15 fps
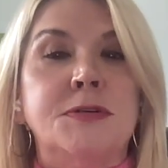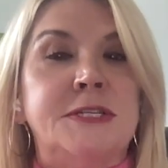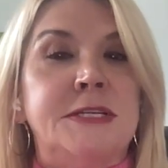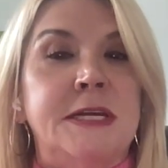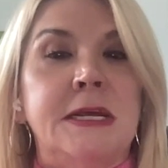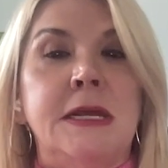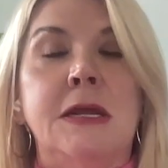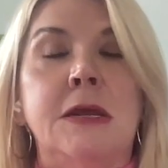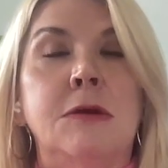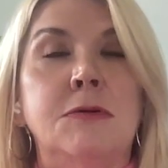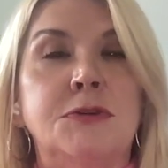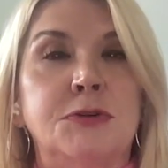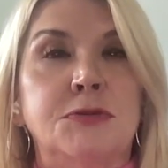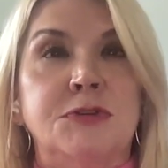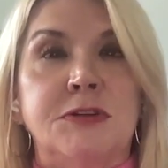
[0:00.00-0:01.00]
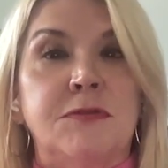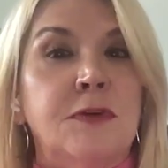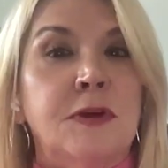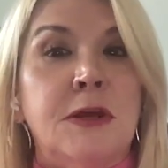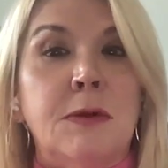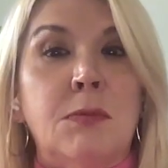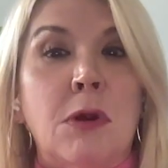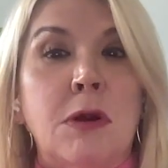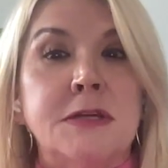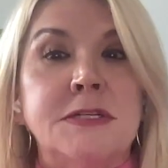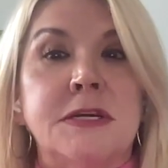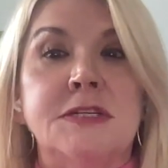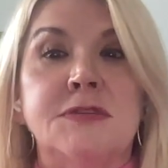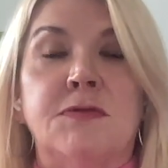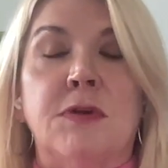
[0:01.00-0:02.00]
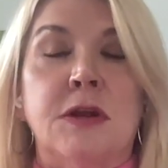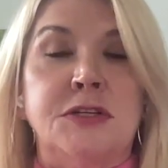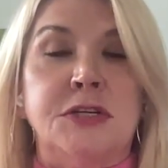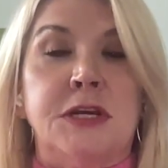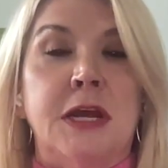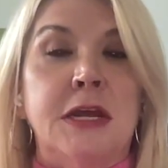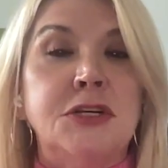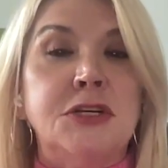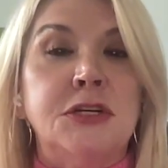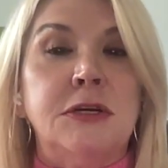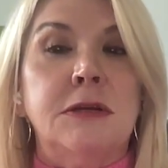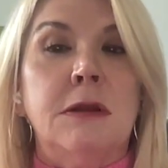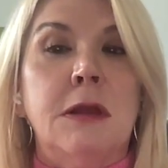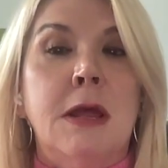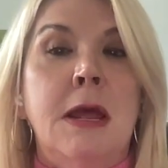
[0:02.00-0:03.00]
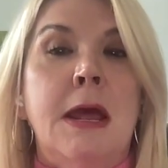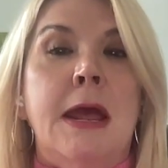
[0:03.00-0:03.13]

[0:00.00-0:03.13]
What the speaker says: CEU certificate process for education.